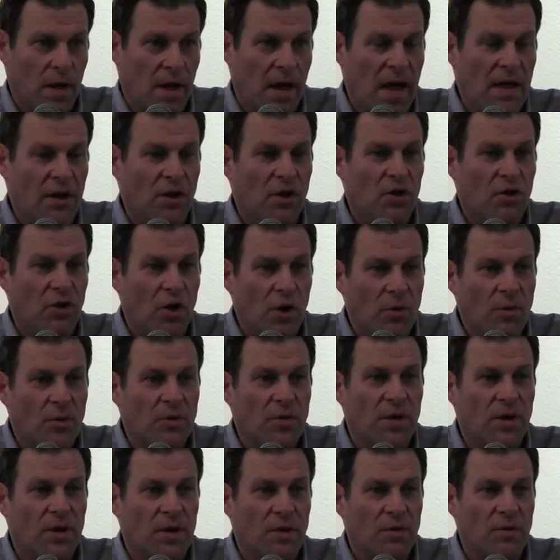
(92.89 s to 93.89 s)
and
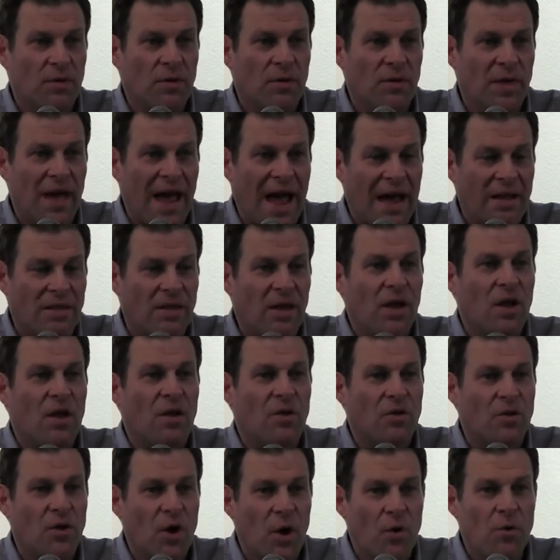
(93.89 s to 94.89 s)
closing it so that
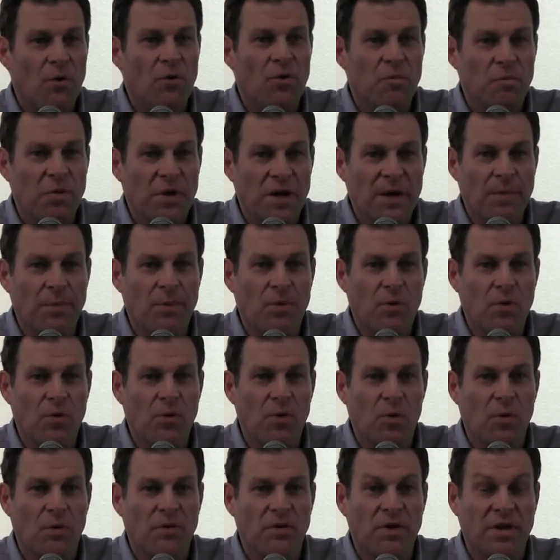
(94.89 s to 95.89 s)
those
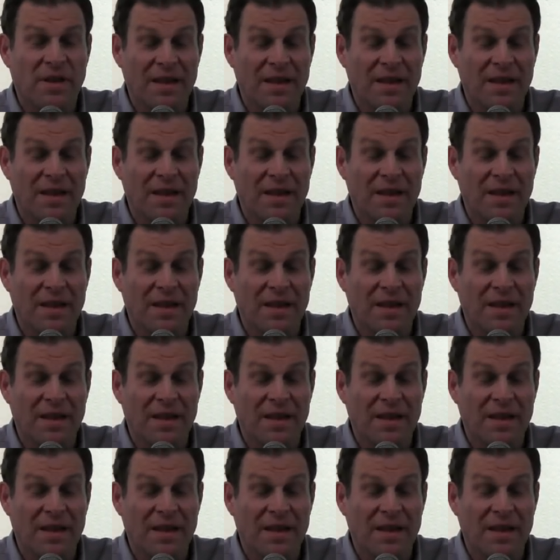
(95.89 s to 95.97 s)
people who